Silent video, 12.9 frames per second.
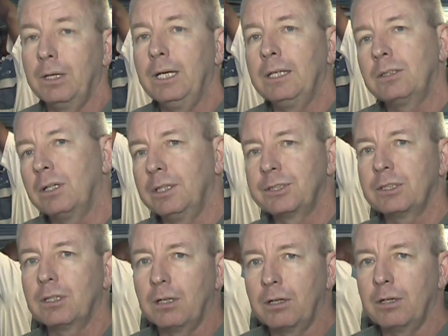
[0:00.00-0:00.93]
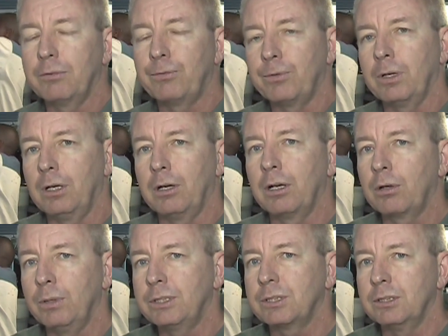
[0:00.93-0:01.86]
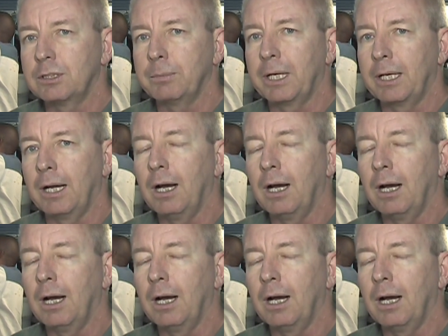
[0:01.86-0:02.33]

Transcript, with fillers: it answered a lot, of, a lot of questions about